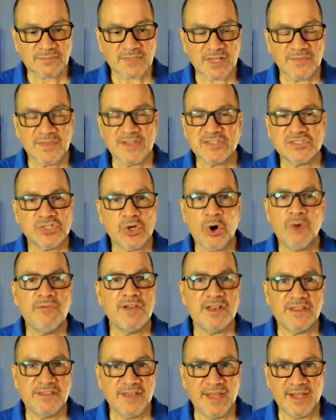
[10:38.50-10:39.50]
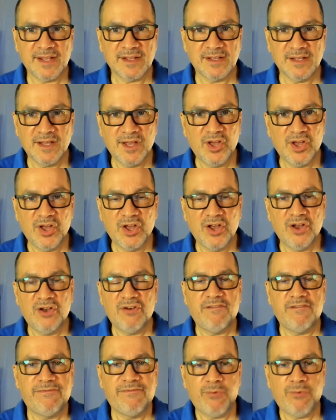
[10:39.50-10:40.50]
this COVID thing
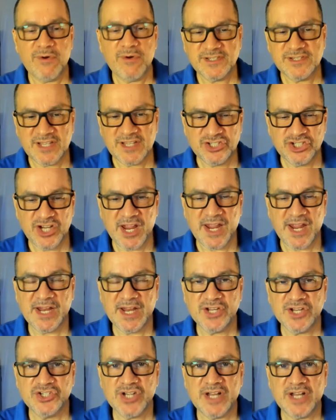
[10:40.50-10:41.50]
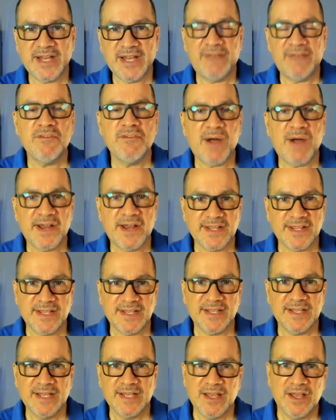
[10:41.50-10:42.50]
forced change on everybody,
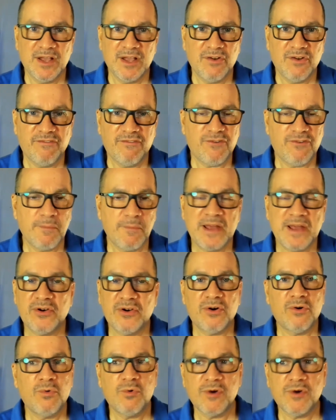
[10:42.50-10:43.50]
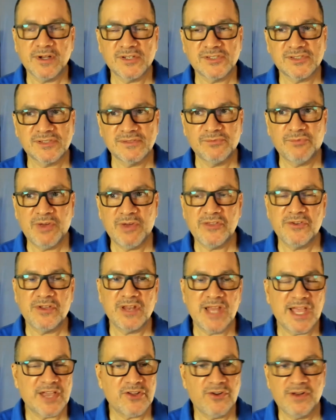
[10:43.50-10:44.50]
for better or worse. Whether you
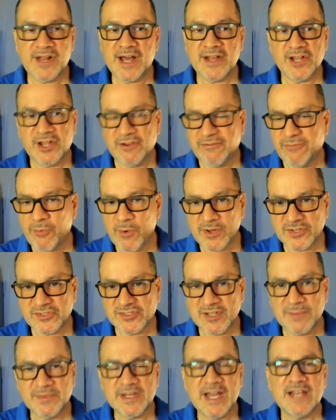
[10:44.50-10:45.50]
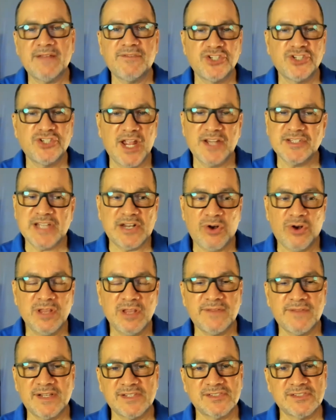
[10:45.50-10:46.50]
like it or not, it forced some kind of change on all
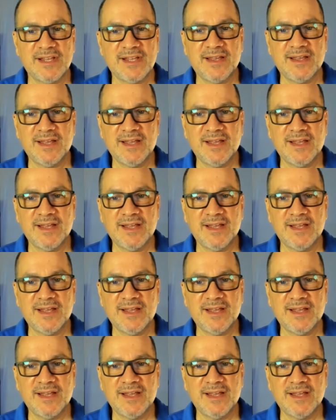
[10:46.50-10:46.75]
of us.